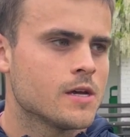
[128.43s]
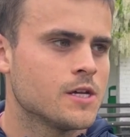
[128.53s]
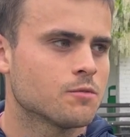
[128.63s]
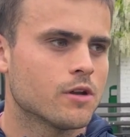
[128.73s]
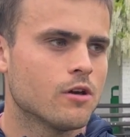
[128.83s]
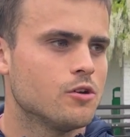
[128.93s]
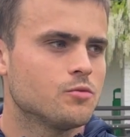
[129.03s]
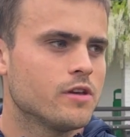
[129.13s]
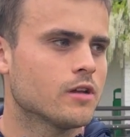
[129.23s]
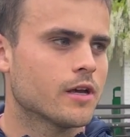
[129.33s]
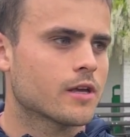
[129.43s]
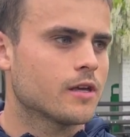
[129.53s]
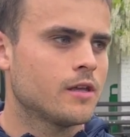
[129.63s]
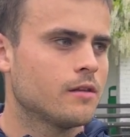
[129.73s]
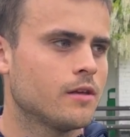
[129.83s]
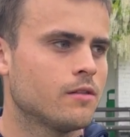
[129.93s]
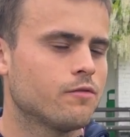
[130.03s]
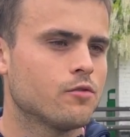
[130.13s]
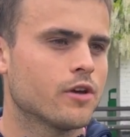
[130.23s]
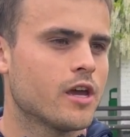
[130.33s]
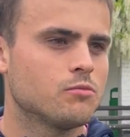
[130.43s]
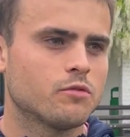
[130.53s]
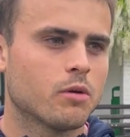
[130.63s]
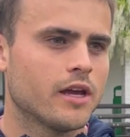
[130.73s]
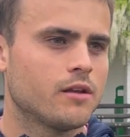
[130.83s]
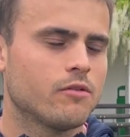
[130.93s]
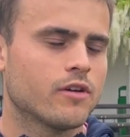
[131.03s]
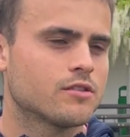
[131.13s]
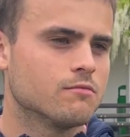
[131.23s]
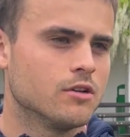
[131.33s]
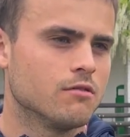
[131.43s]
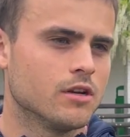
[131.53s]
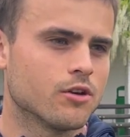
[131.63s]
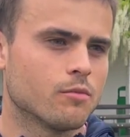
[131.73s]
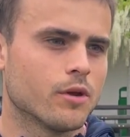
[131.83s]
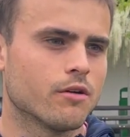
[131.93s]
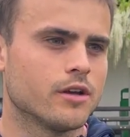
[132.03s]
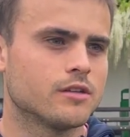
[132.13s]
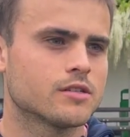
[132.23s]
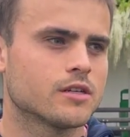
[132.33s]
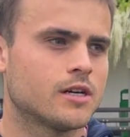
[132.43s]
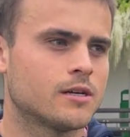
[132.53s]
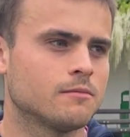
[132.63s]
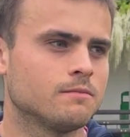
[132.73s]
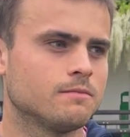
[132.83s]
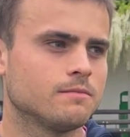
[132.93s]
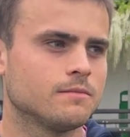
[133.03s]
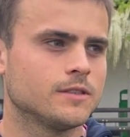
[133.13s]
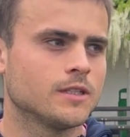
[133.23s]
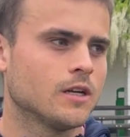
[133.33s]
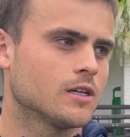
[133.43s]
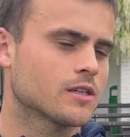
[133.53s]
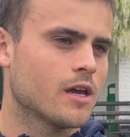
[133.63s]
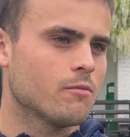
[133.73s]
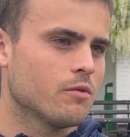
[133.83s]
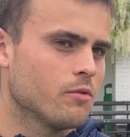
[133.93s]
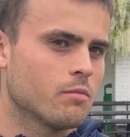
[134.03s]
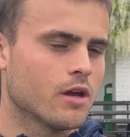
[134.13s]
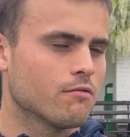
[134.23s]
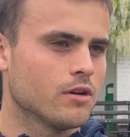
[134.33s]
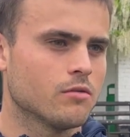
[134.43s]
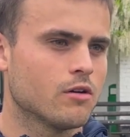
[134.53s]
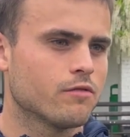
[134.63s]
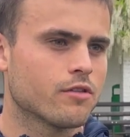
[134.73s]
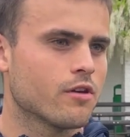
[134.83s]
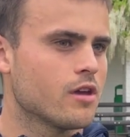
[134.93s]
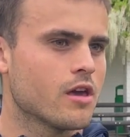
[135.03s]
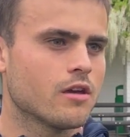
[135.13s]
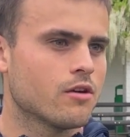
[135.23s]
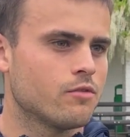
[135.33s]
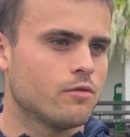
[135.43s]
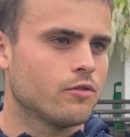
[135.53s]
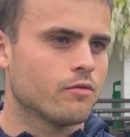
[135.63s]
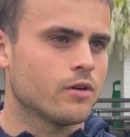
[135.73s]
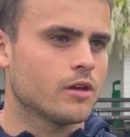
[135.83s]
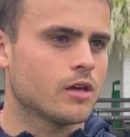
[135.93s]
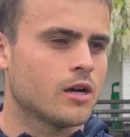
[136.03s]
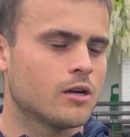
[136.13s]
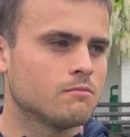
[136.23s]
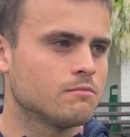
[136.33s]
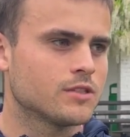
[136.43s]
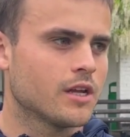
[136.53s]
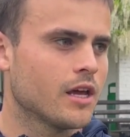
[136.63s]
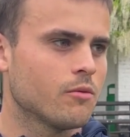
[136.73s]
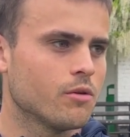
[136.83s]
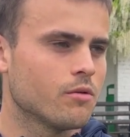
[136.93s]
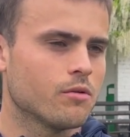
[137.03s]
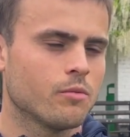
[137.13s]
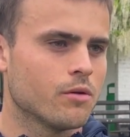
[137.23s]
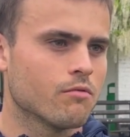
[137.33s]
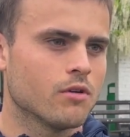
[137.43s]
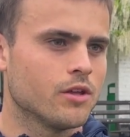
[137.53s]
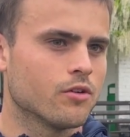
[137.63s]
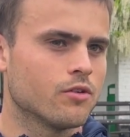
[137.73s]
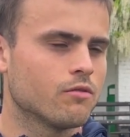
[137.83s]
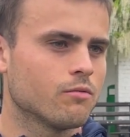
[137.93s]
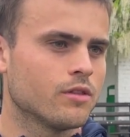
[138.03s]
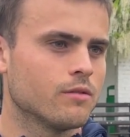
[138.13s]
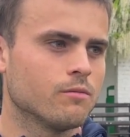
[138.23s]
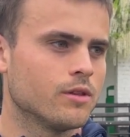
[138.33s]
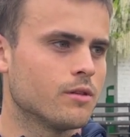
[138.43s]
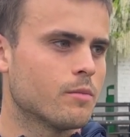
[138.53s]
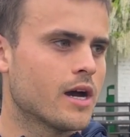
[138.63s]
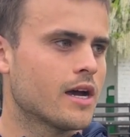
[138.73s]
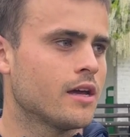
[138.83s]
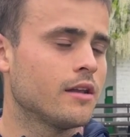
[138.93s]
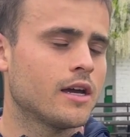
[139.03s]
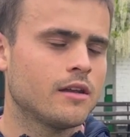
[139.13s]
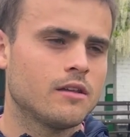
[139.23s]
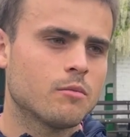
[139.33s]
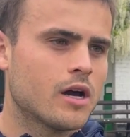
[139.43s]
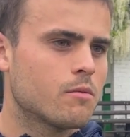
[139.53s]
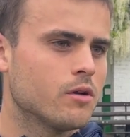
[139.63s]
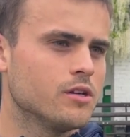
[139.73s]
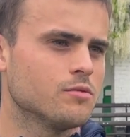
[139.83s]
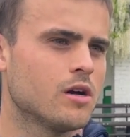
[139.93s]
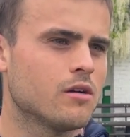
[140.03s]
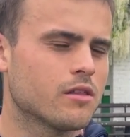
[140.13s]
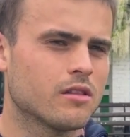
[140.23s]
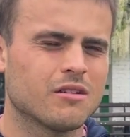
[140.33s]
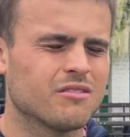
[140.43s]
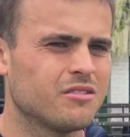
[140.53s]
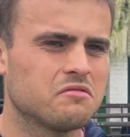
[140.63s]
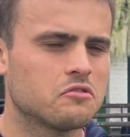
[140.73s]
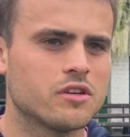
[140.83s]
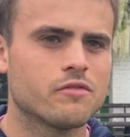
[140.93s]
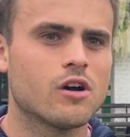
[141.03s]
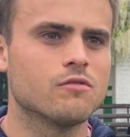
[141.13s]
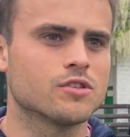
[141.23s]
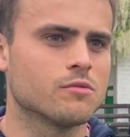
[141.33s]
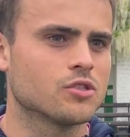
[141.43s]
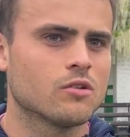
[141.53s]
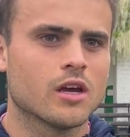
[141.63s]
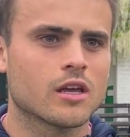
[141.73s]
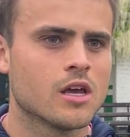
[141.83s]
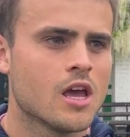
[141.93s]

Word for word: It's one of those we like in, in the four games we played. We've had some really really good periods. Um, the last game we, we, played really well for 38 overs of it. Um, today we were we were really good with, with the bat and, and in the power play as well. I think there were only 45 or something. So like yeah.